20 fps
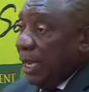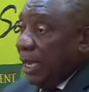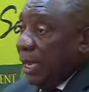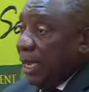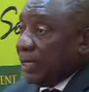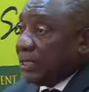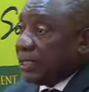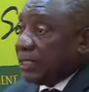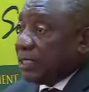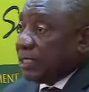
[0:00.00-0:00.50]

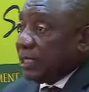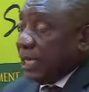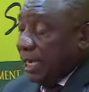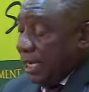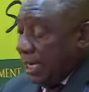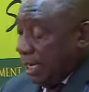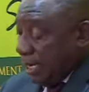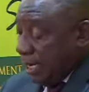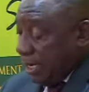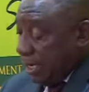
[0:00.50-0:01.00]
As
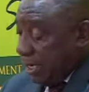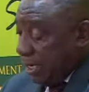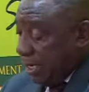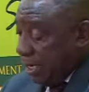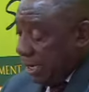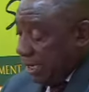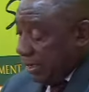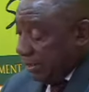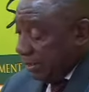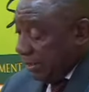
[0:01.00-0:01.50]
Sheikh
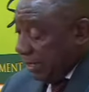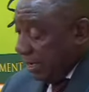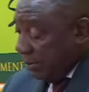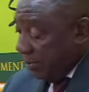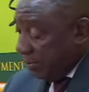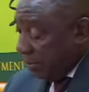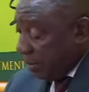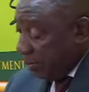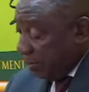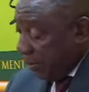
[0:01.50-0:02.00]

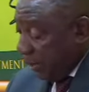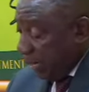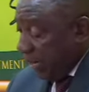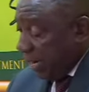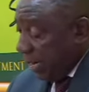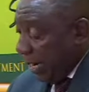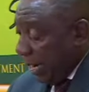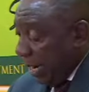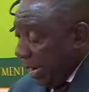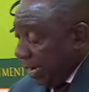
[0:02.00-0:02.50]
Nazim's
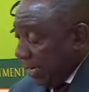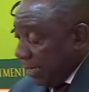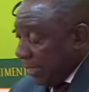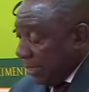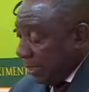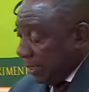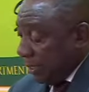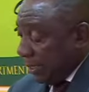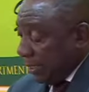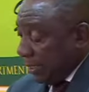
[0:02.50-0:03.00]
prayer
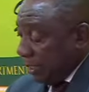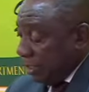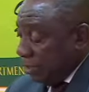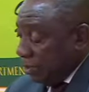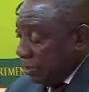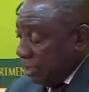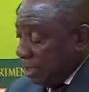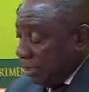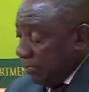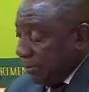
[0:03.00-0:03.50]
ended at the
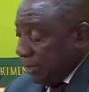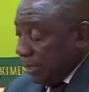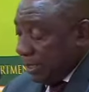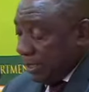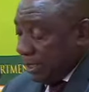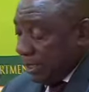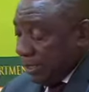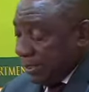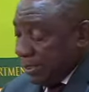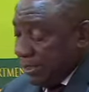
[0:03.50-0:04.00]
Union
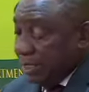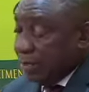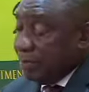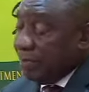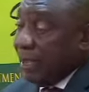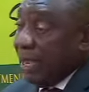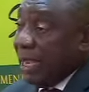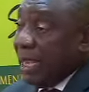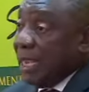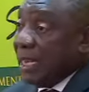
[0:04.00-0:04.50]
Buildings in
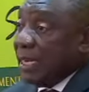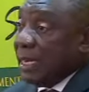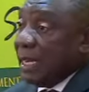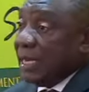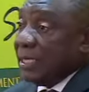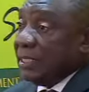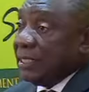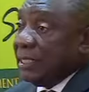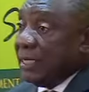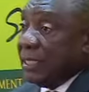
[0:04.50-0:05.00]
May
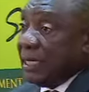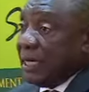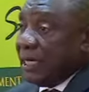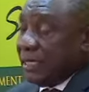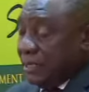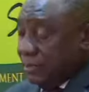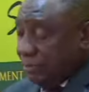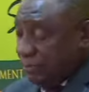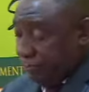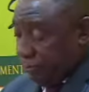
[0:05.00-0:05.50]

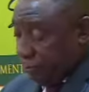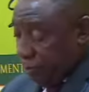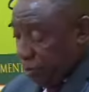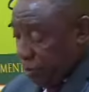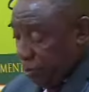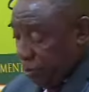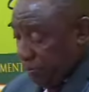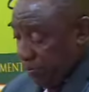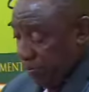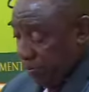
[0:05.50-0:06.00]
1994,
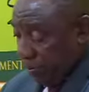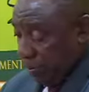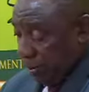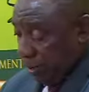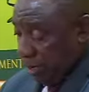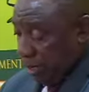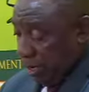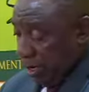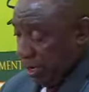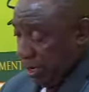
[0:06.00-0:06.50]

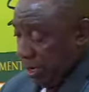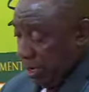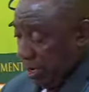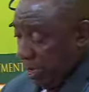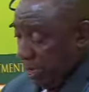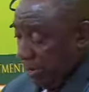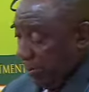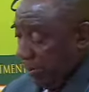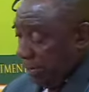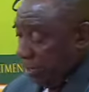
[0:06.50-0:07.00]

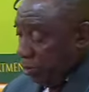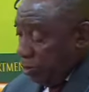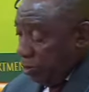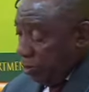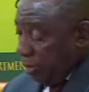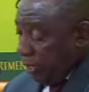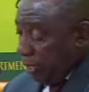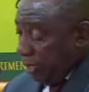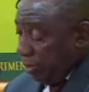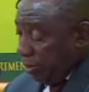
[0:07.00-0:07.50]
the
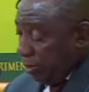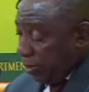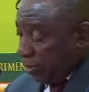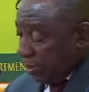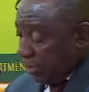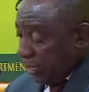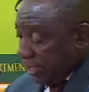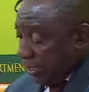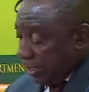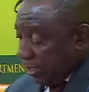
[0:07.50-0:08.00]
newly
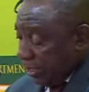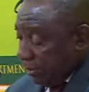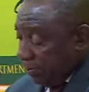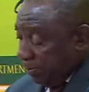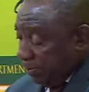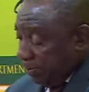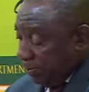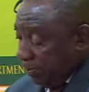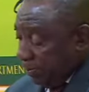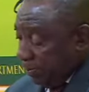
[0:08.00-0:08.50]
inaugurated
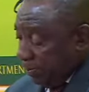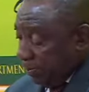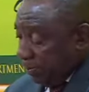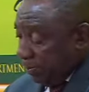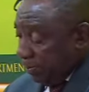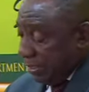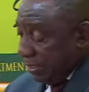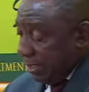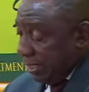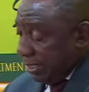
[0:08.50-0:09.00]

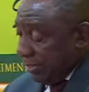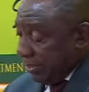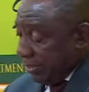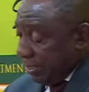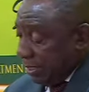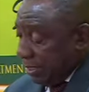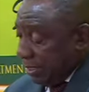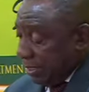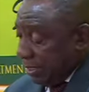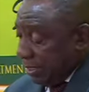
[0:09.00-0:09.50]
President
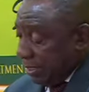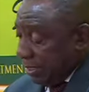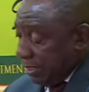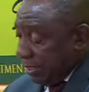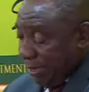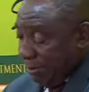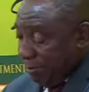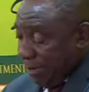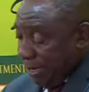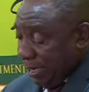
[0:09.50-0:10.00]
Nelson
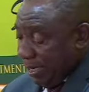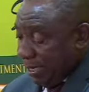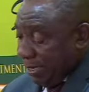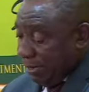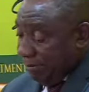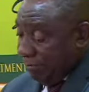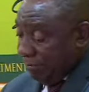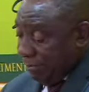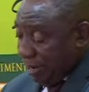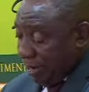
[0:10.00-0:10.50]
Mandela made
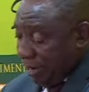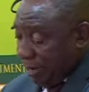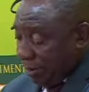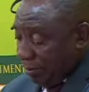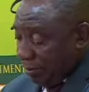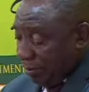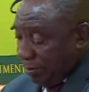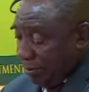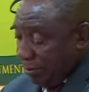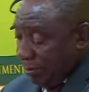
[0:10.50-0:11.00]
a
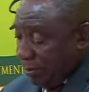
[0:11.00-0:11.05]
vow,